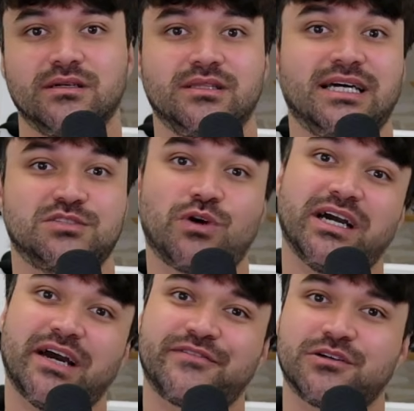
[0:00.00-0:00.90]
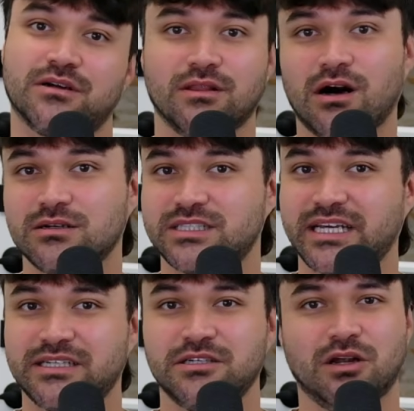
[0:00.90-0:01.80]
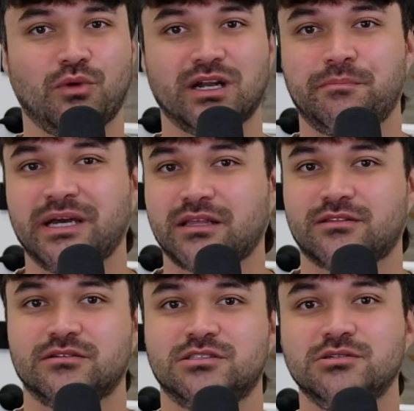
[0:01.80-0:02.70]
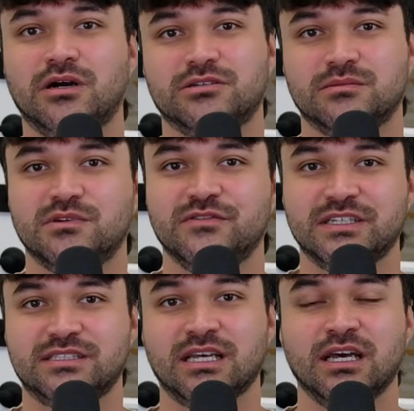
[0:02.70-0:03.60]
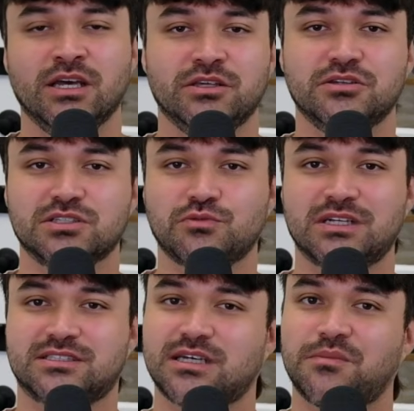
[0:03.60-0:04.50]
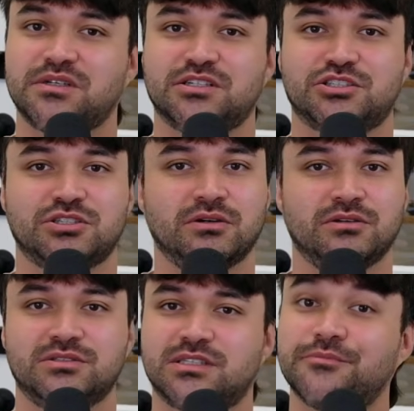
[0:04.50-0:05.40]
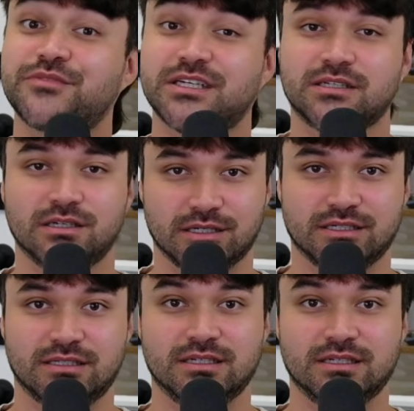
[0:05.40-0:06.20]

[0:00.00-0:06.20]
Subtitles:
That's why after a long day, you don't want to pick through 200 movies, you just want someone to show you something good.